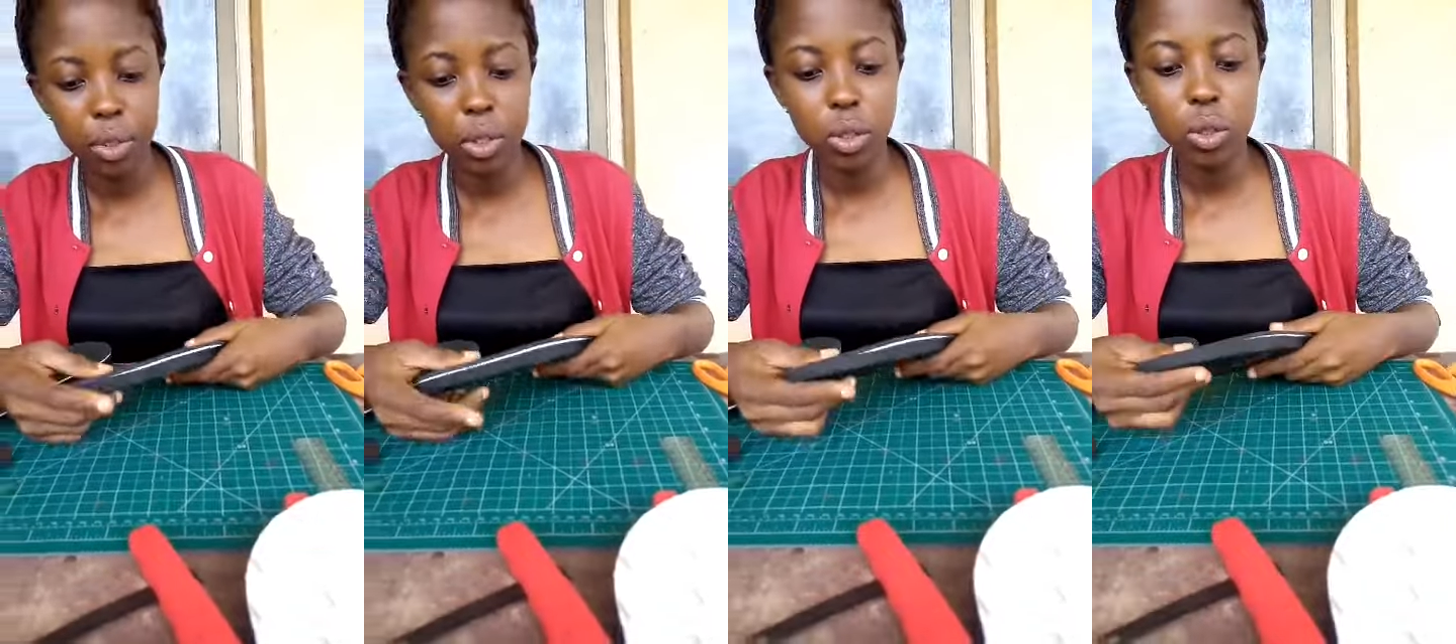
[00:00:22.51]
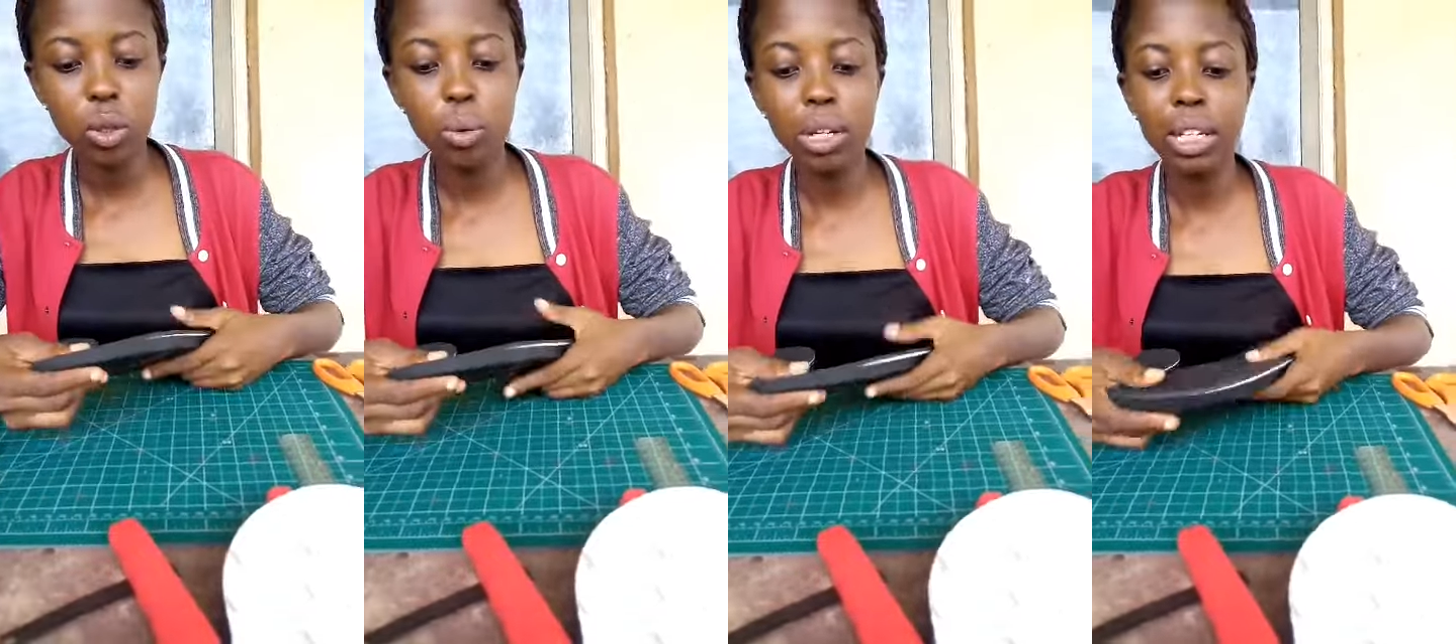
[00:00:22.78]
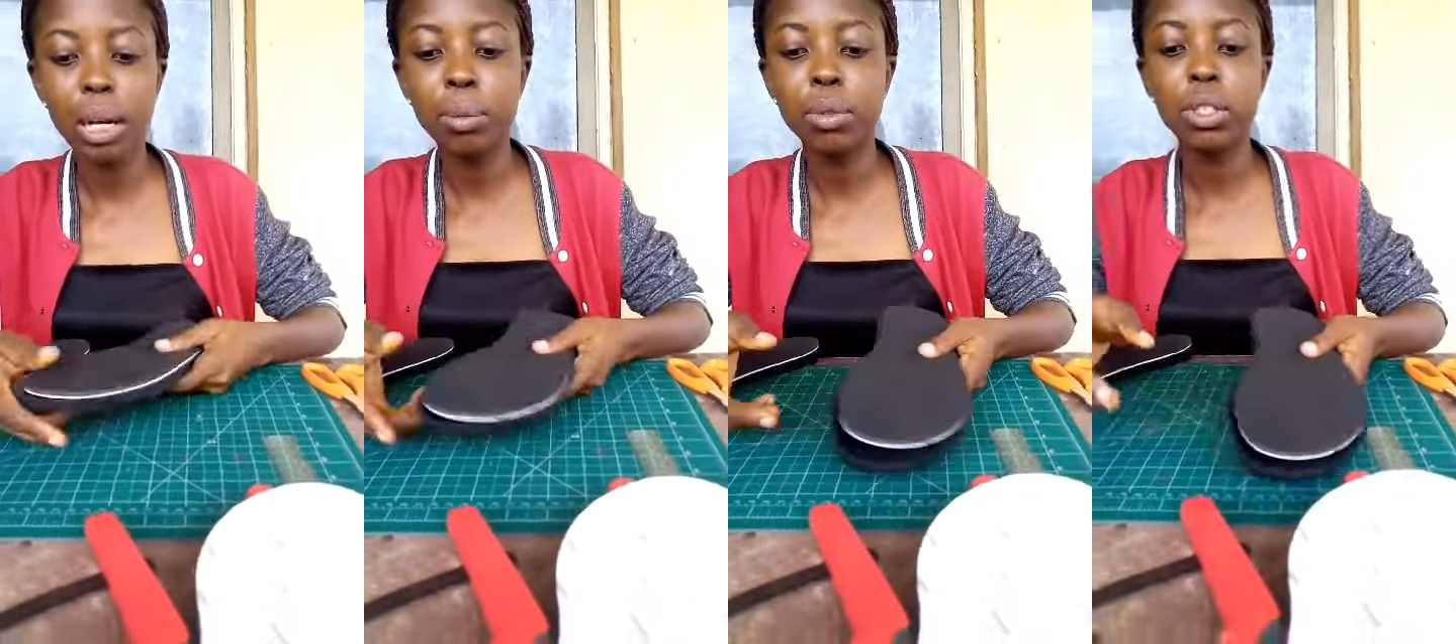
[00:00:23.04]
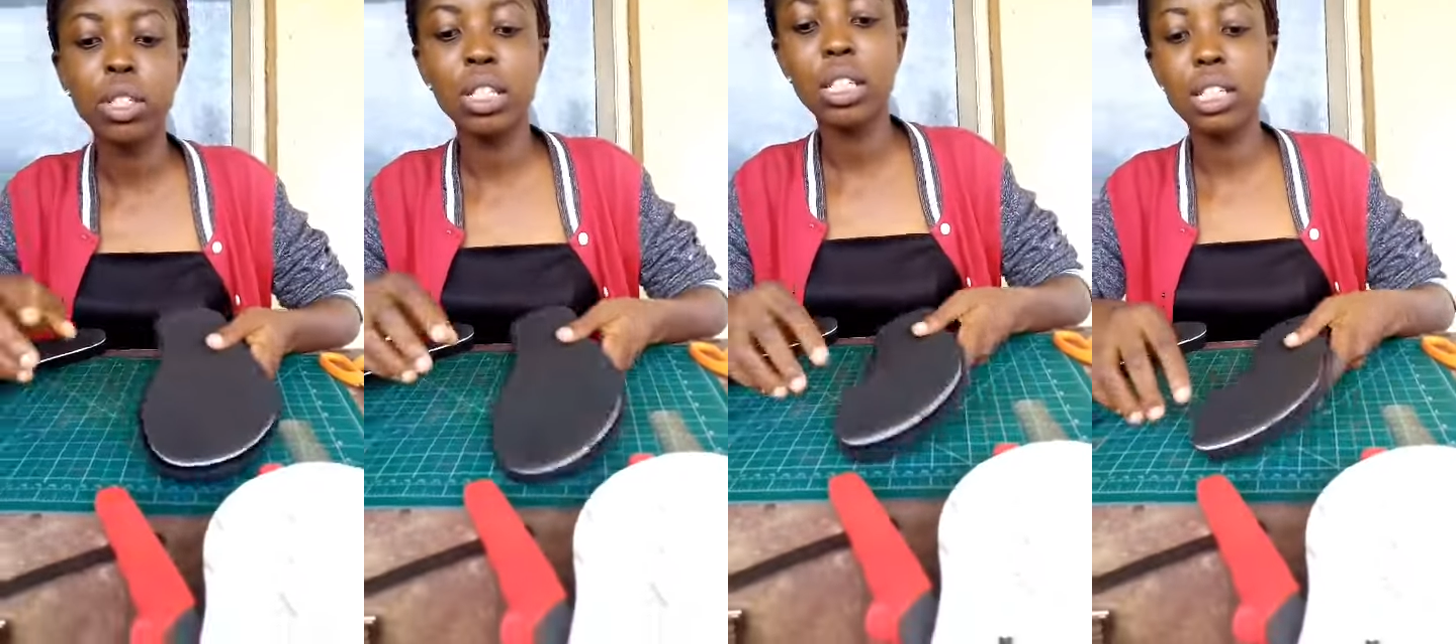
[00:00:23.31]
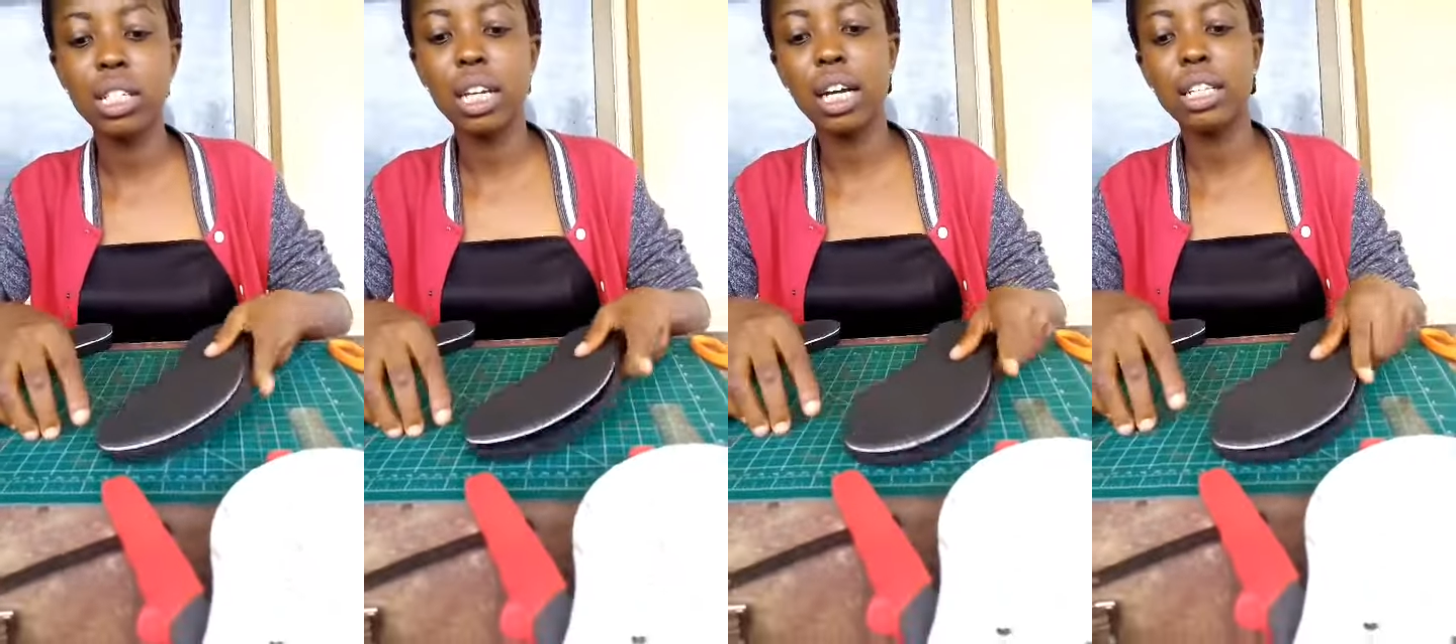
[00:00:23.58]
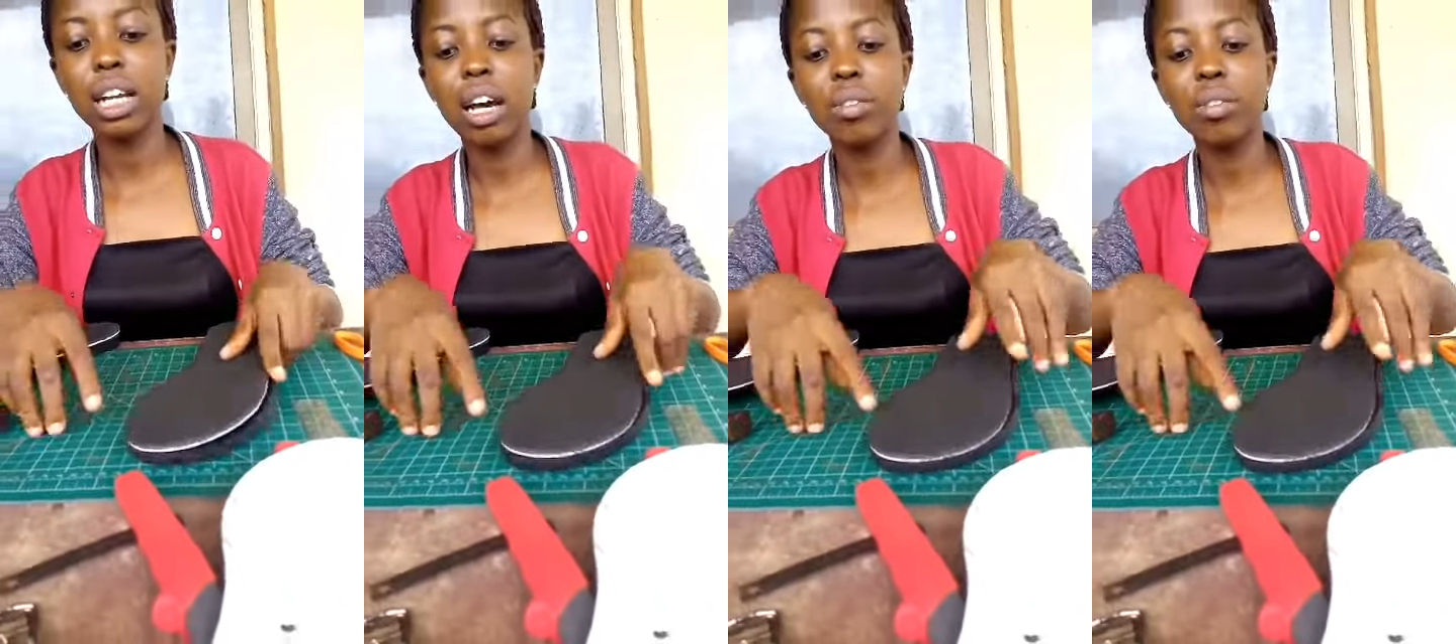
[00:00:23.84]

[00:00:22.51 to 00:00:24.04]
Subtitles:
So what happens to this is that I